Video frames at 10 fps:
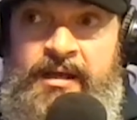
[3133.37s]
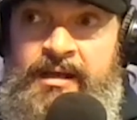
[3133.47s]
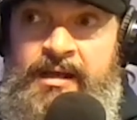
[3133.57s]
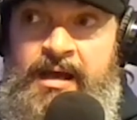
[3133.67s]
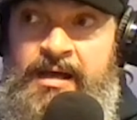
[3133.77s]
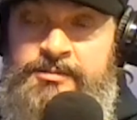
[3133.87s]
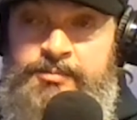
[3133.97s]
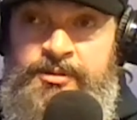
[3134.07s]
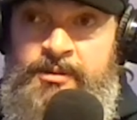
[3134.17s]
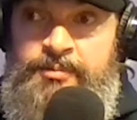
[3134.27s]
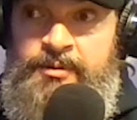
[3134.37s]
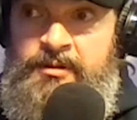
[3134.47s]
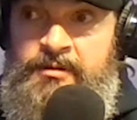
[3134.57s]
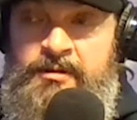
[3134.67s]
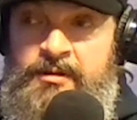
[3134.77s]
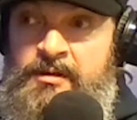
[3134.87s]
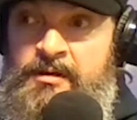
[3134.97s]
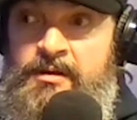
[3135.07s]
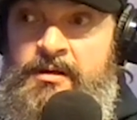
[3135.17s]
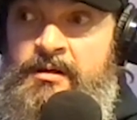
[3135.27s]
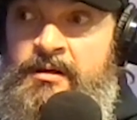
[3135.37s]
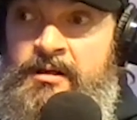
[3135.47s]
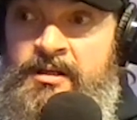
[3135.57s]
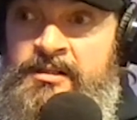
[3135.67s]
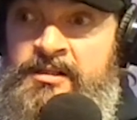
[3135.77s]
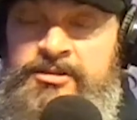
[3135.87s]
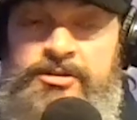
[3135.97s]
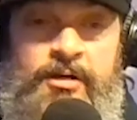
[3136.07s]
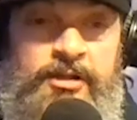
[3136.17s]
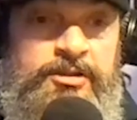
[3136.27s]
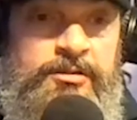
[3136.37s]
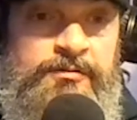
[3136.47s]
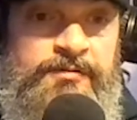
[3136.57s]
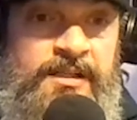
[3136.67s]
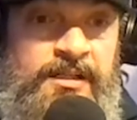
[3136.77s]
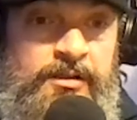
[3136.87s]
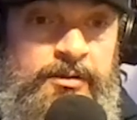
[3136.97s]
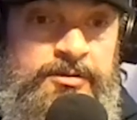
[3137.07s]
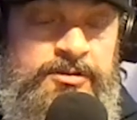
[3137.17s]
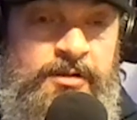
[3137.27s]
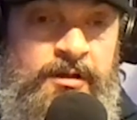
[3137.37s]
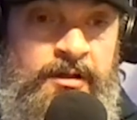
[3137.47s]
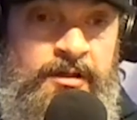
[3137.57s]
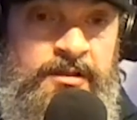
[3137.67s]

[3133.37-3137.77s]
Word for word: I got a guy's putting up a uh, instructional videos on